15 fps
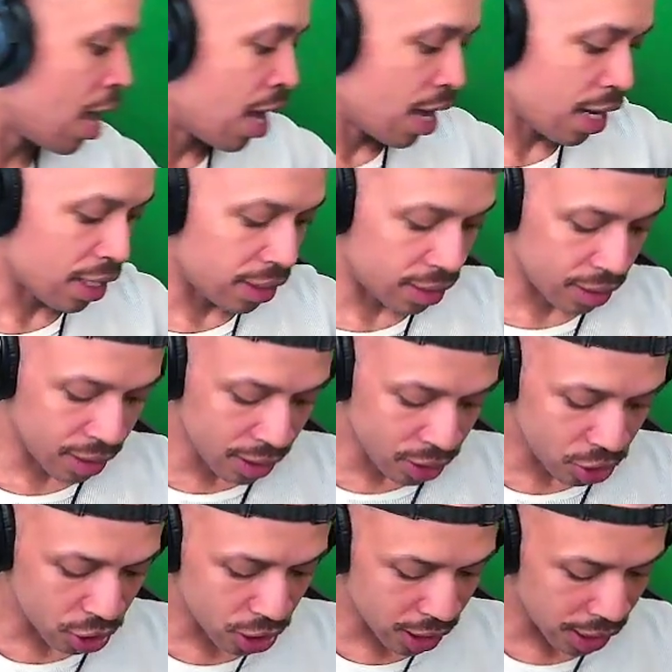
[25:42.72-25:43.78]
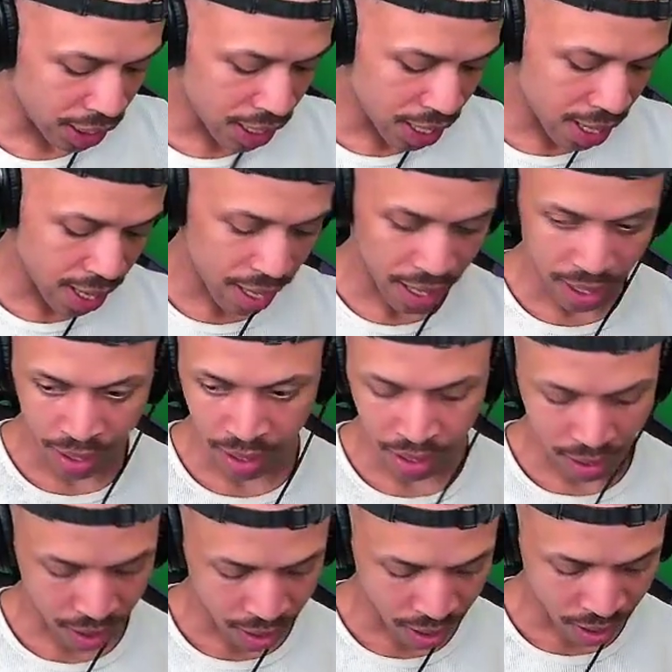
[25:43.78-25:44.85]
essentially, and
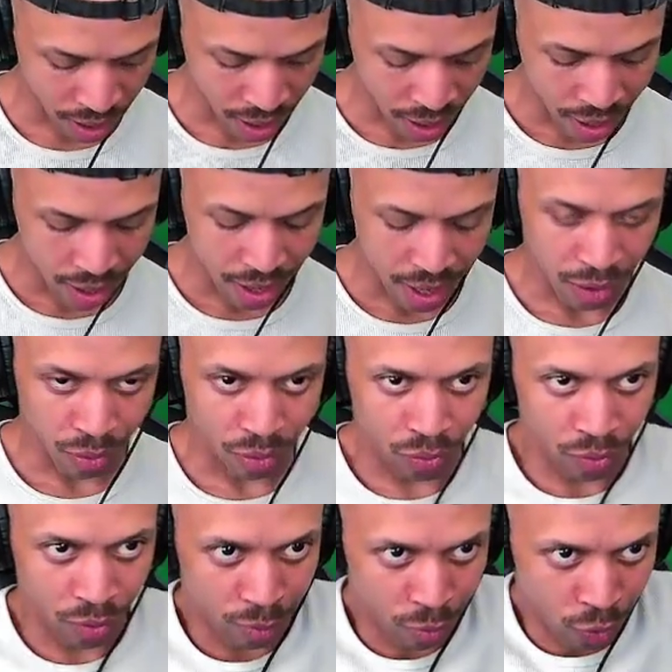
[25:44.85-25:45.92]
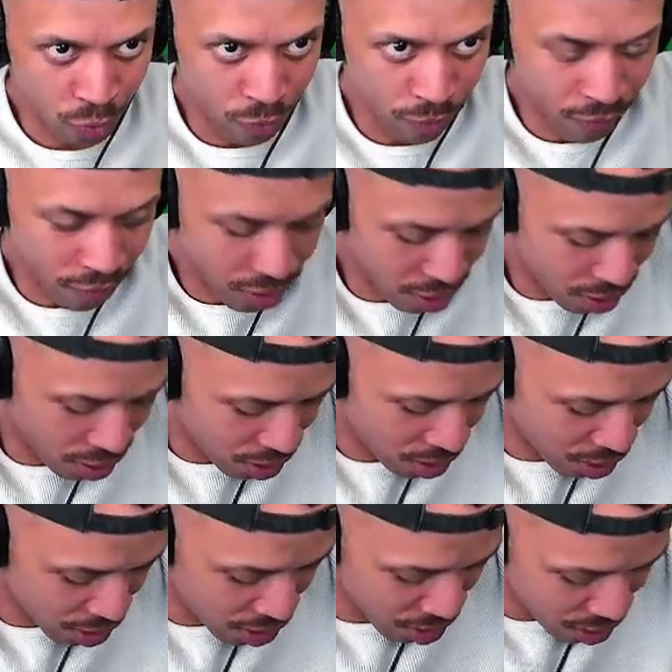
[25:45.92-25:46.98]
I will remove
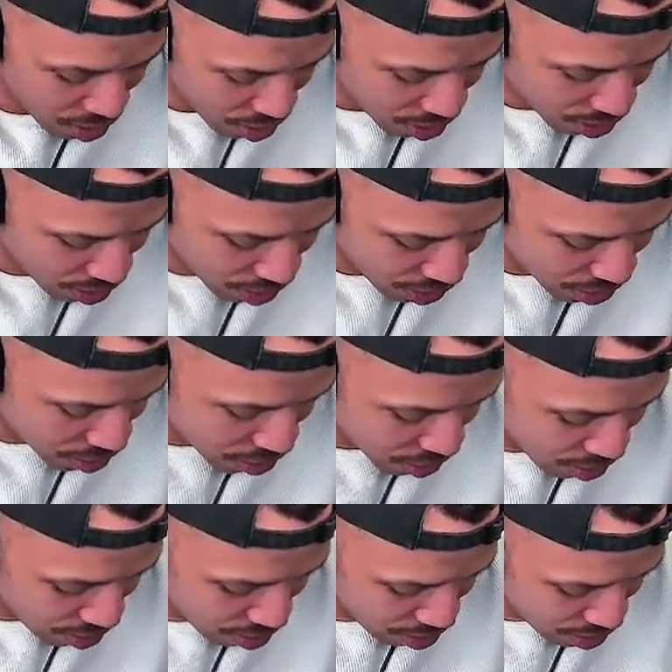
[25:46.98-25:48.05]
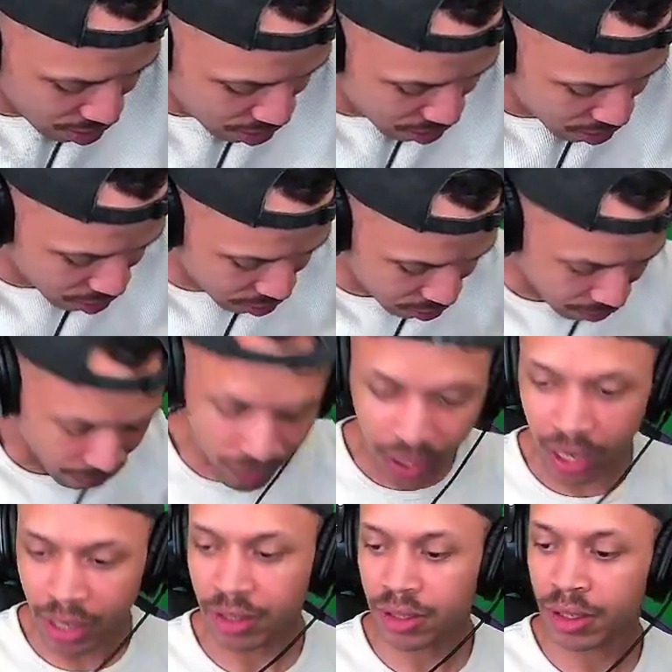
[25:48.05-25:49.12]
the entire contents of
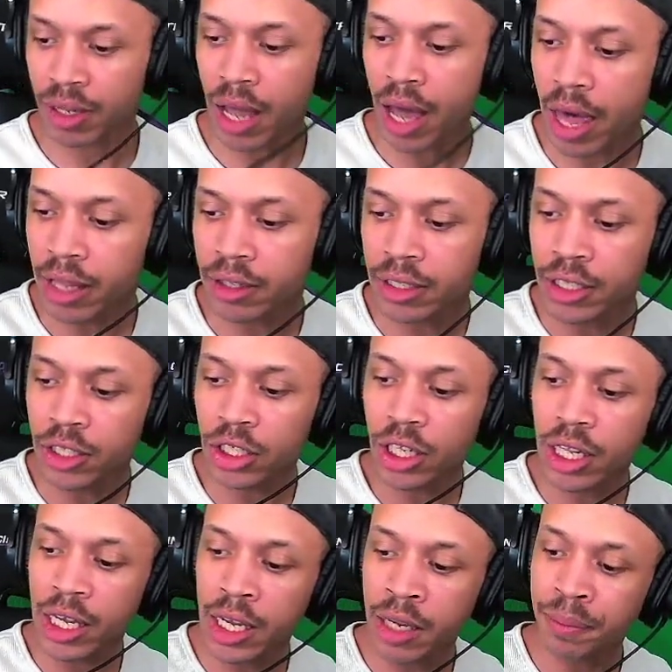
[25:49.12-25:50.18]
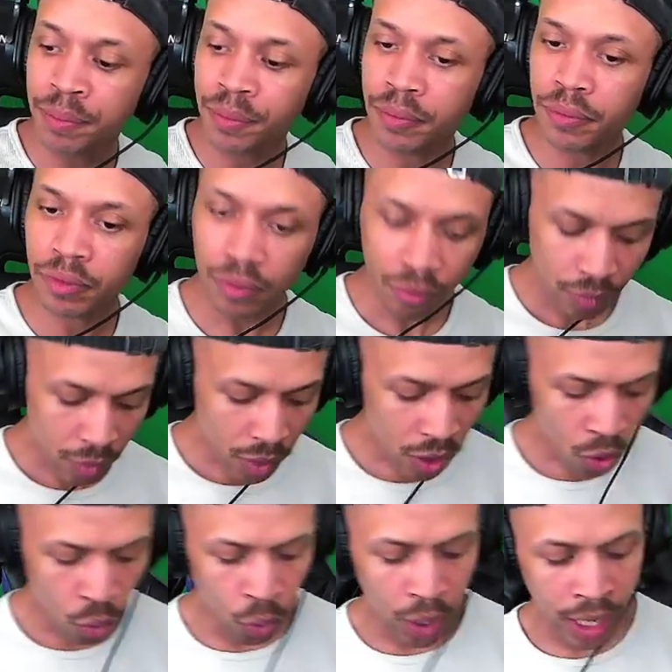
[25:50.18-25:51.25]
dice. Essentially,
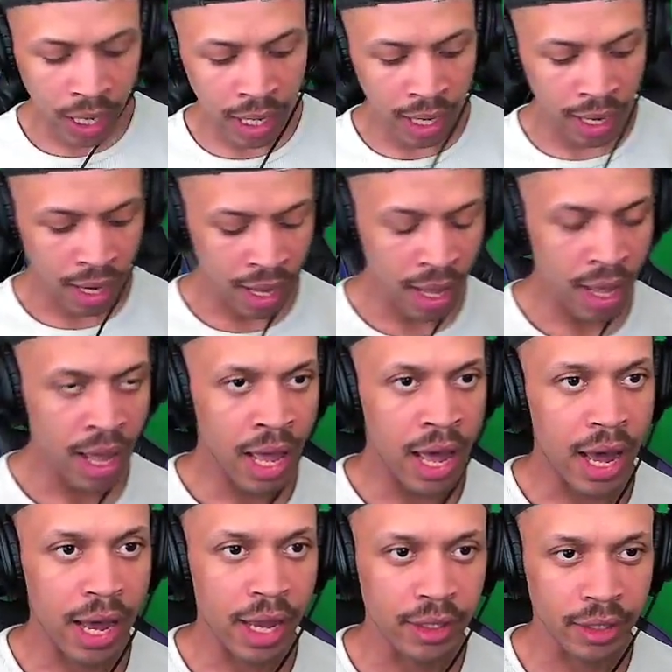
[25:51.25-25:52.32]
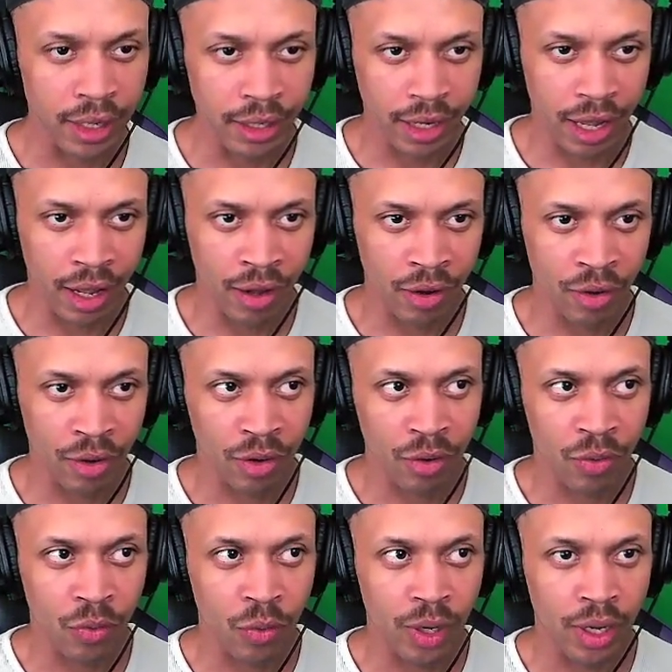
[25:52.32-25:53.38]
when I sat down
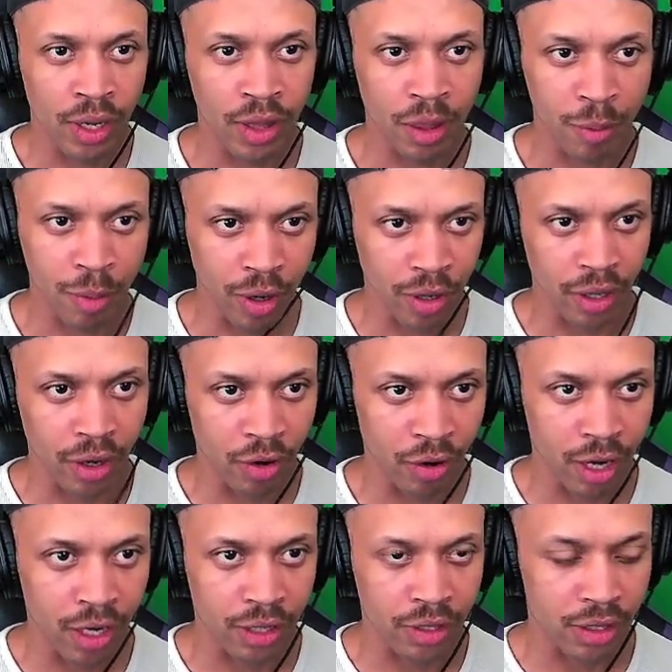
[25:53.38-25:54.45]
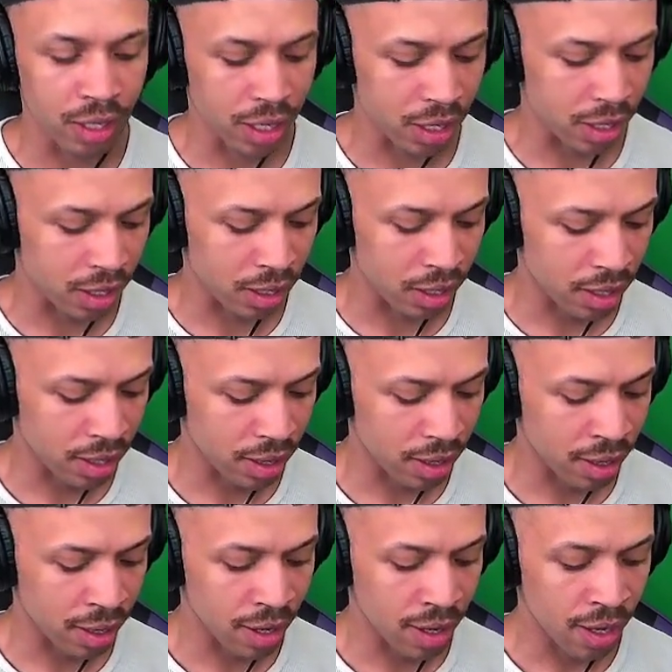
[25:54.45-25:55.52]
with the Barkley Garage
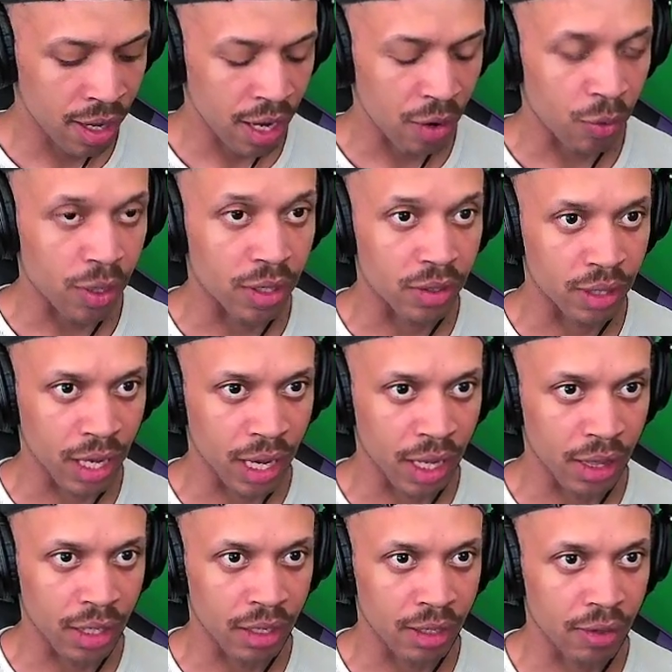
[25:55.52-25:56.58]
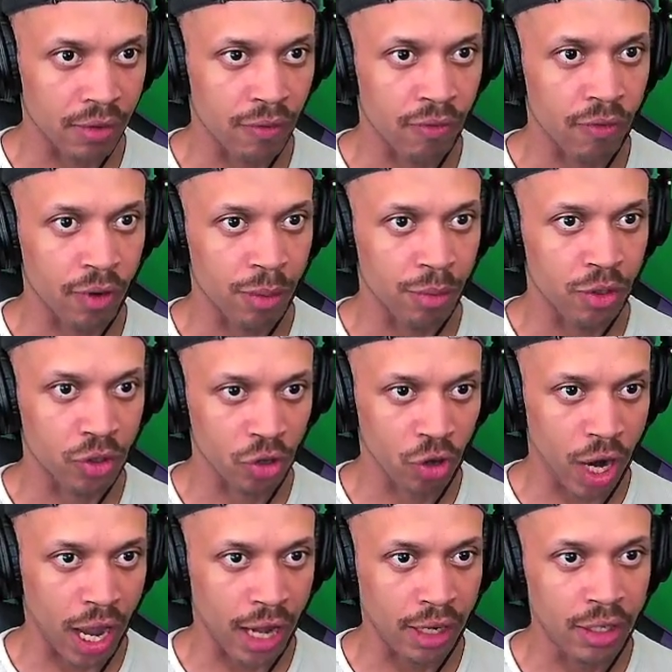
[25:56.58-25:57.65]
and we designed this from
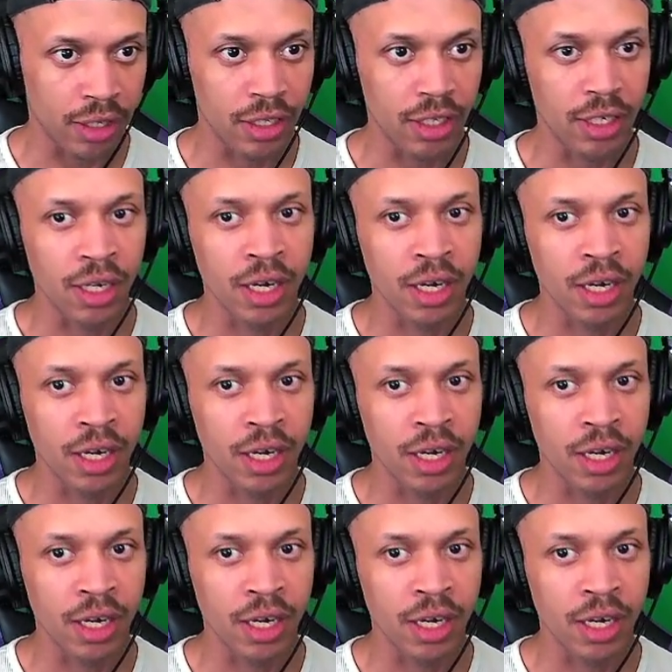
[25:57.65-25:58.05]
scratch,